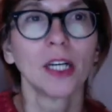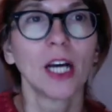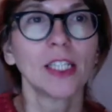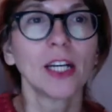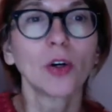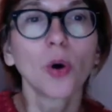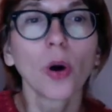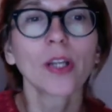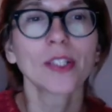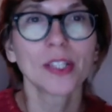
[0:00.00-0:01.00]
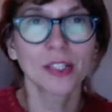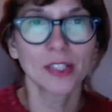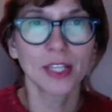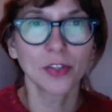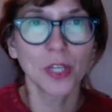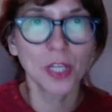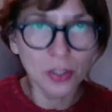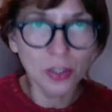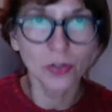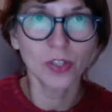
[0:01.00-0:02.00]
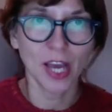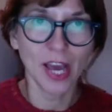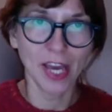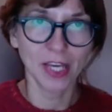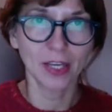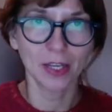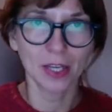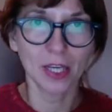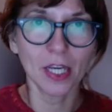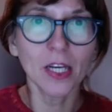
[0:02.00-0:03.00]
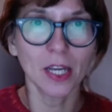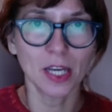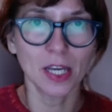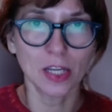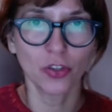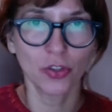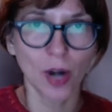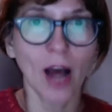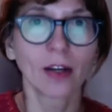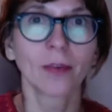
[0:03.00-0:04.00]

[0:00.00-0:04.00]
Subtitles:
the courses that you need to take in each track.